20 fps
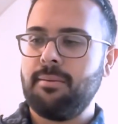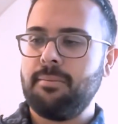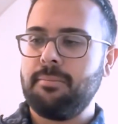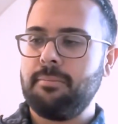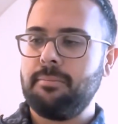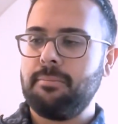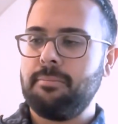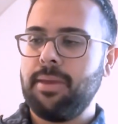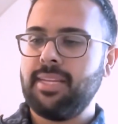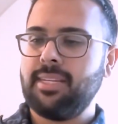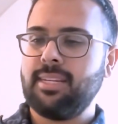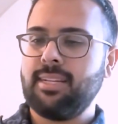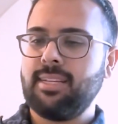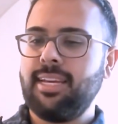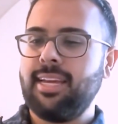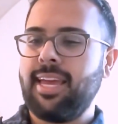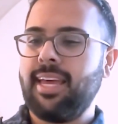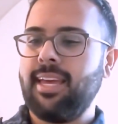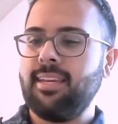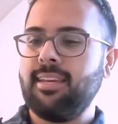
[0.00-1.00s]

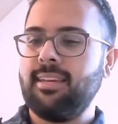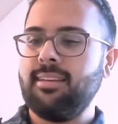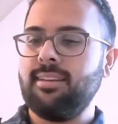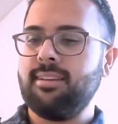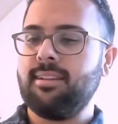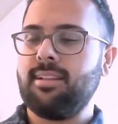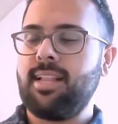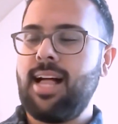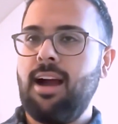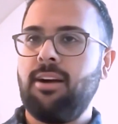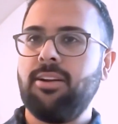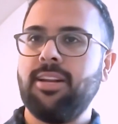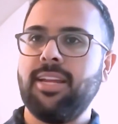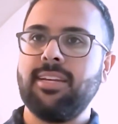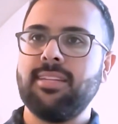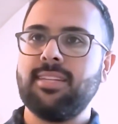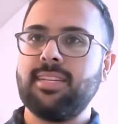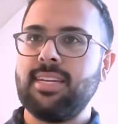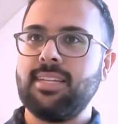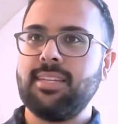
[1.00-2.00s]
basically a cloud
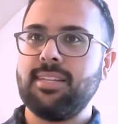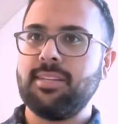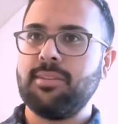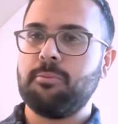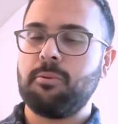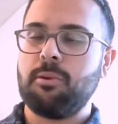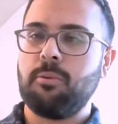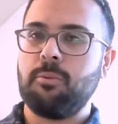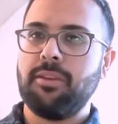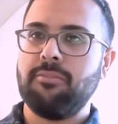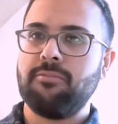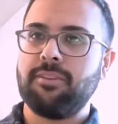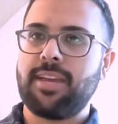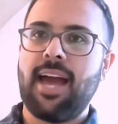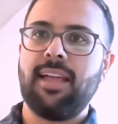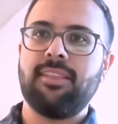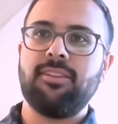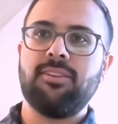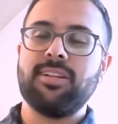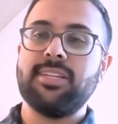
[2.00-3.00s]
instance where we've
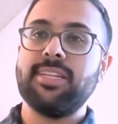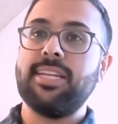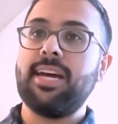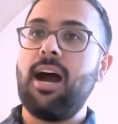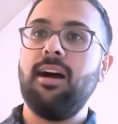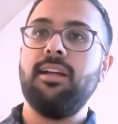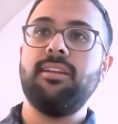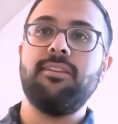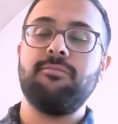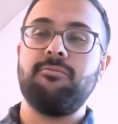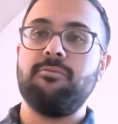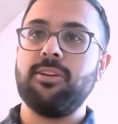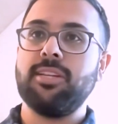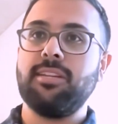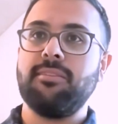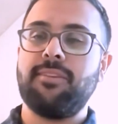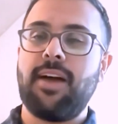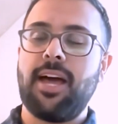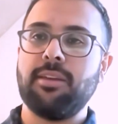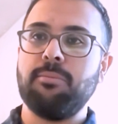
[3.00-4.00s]
gathered a ton of really
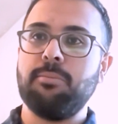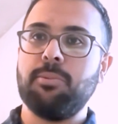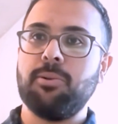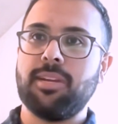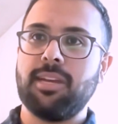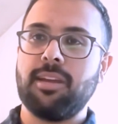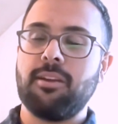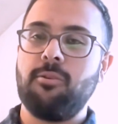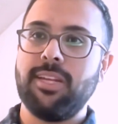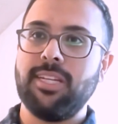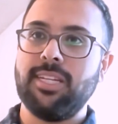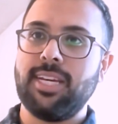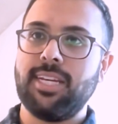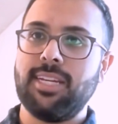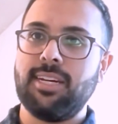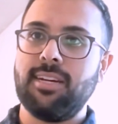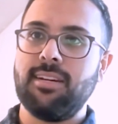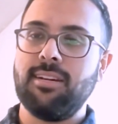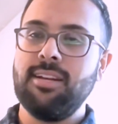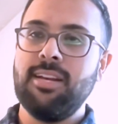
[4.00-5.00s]
valuable Gitcoin
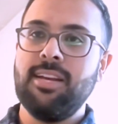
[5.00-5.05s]
data